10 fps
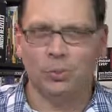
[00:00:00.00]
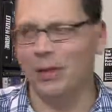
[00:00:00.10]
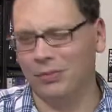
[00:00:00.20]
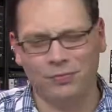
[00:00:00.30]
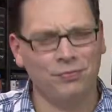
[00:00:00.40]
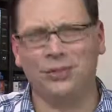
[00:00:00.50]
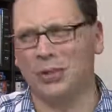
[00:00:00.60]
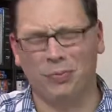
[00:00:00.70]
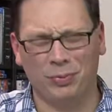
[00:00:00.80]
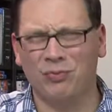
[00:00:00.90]
Romero.
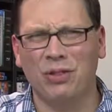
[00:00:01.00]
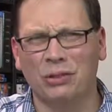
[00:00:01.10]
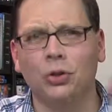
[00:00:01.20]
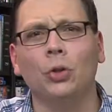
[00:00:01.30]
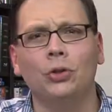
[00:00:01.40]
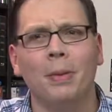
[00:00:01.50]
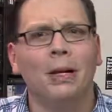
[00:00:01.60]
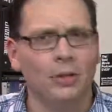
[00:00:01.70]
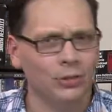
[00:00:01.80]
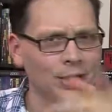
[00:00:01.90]
So, George
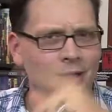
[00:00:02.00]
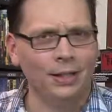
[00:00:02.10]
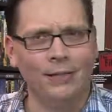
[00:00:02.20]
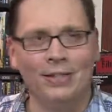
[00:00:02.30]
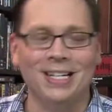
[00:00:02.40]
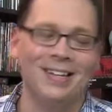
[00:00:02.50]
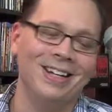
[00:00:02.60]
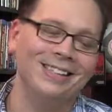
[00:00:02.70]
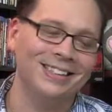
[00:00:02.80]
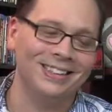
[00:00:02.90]
Romero's Night of the Living Dead,
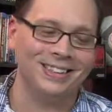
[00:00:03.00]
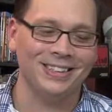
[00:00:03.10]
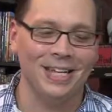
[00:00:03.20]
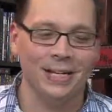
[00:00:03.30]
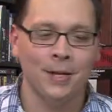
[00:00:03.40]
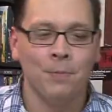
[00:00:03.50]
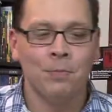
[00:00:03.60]
1968.